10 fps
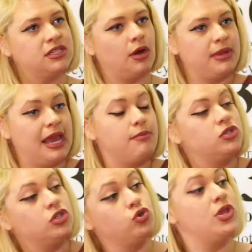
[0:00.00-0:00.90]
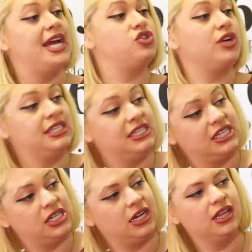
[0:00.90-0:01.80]
I'll be able to do that
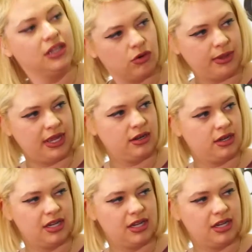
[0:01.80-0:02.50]
transition a little bit.